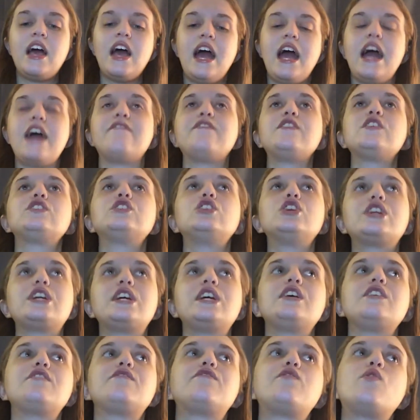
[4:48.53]
If you're
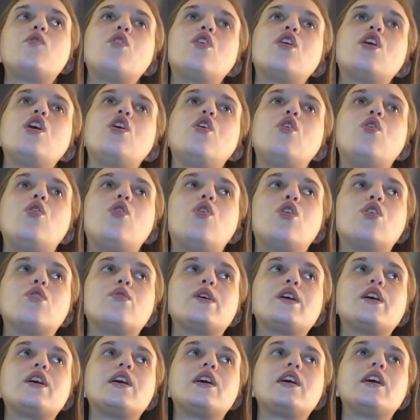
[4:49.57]
looking for a
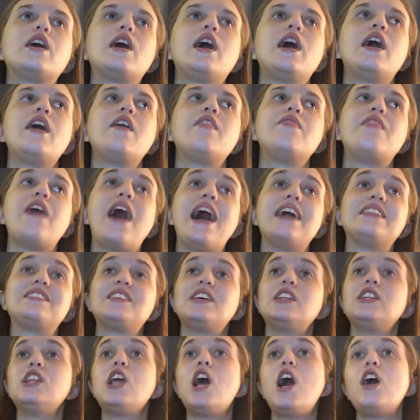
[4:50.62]
horror
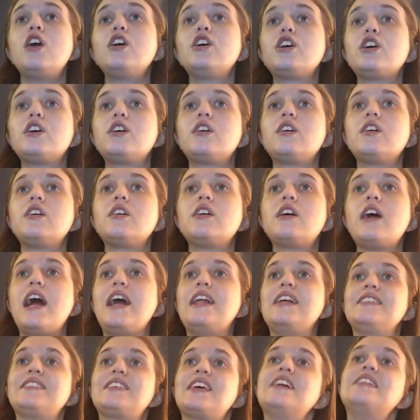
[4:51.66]
that's longer
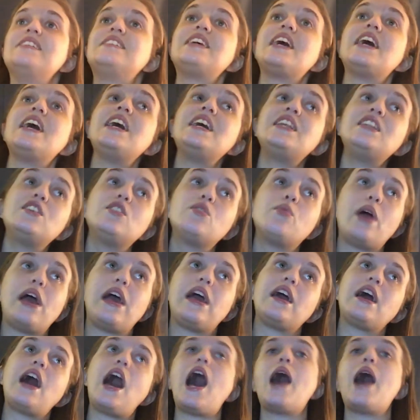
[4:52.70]
and is continuing,